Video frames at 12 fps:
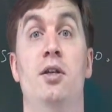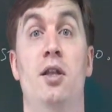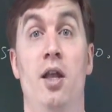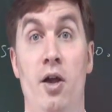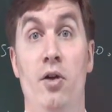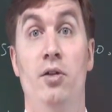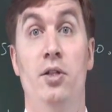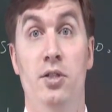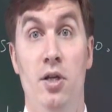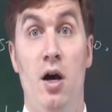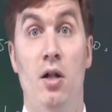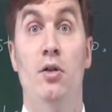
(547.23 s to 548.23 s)
inherently
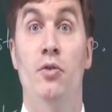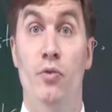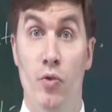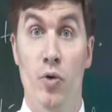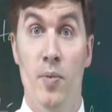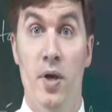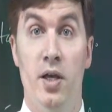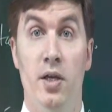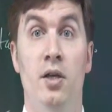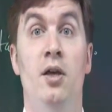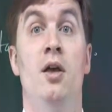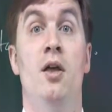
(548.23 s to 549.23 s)
dull for me.
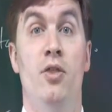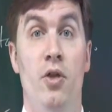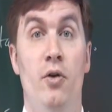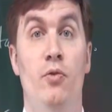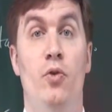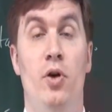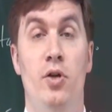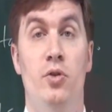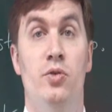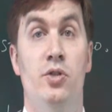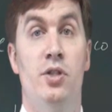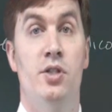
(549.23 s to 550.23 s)
Therefore I
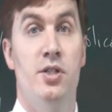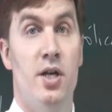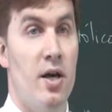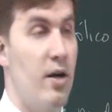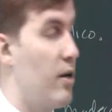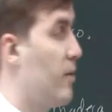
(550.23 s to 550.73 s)
use ser.